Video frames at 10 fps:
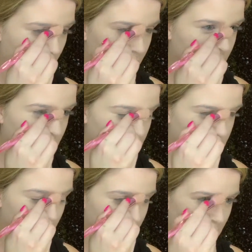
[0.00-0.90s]
which is
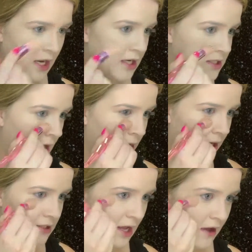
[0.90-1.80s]
super nice. I
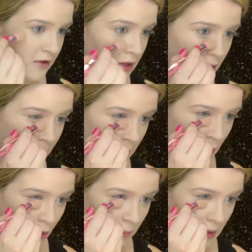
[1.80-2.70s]
like to have a little bit
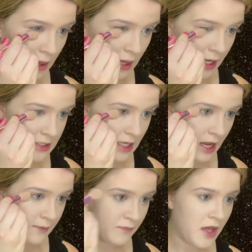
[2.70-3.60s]
more
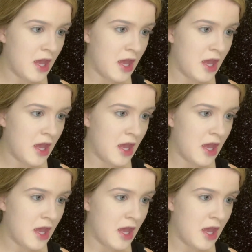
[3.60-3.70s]
playtime,